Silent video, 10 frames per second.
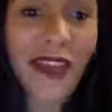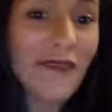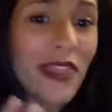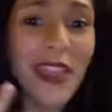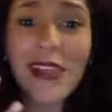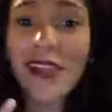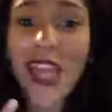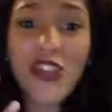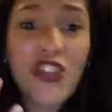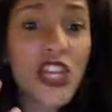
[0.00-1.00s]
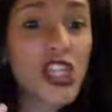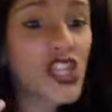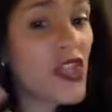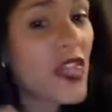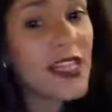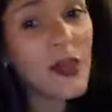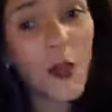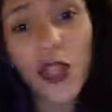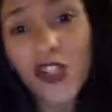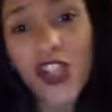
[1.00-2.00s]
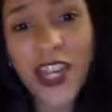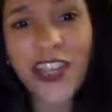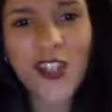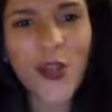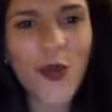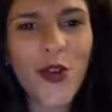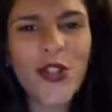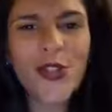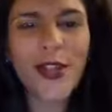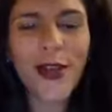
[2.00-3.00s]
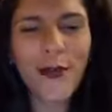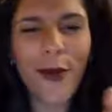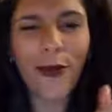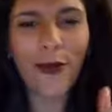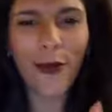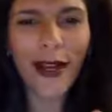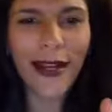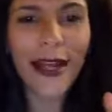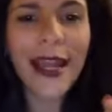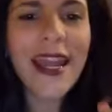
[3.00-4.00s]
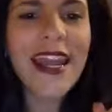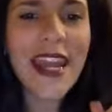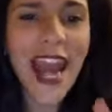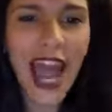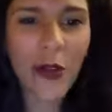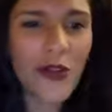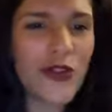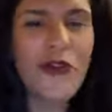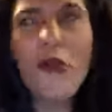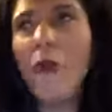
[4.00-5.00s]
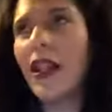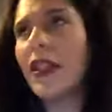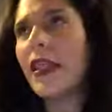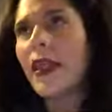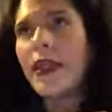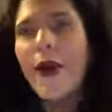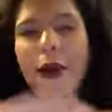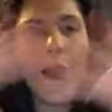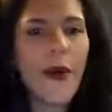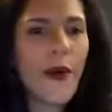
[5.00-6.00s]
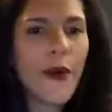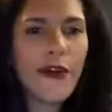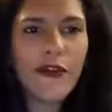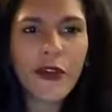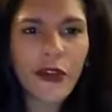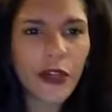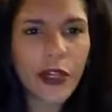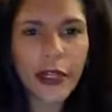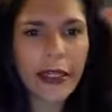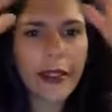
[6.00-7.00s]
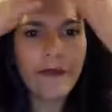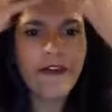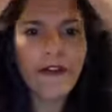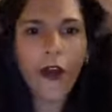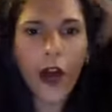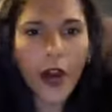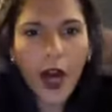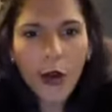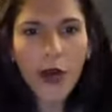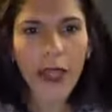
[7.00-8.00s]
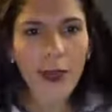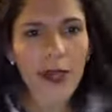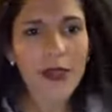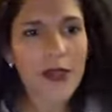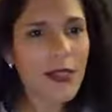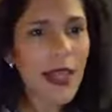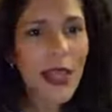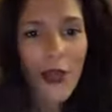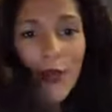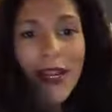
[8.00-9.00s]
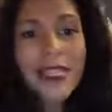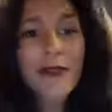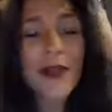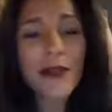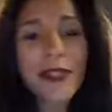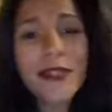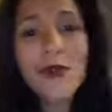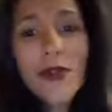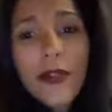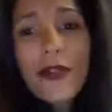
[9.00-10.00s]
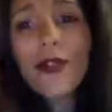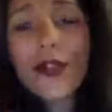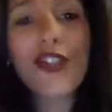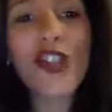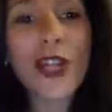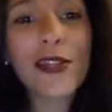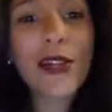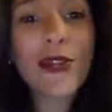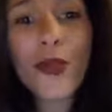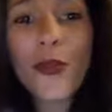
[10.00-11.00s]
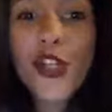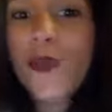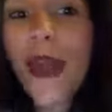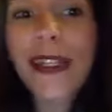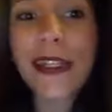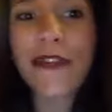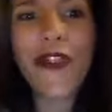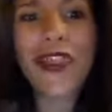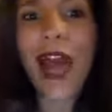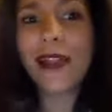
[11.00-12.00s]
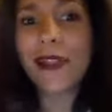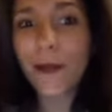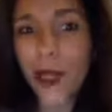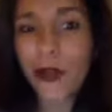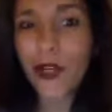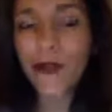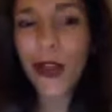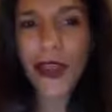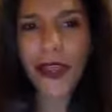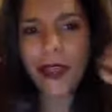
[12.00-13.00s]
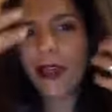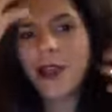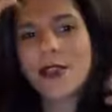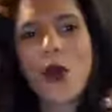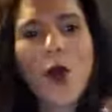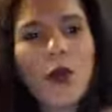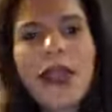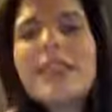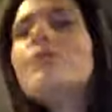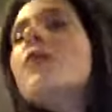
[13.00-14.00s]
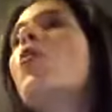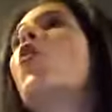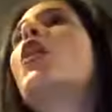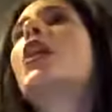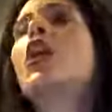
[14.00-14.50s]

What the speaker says: things can change, things will change. So we're just talking about right now. Don't plan overly far away, because your experiences will start changing your perspective, and that is a beautiful thing. So let's be more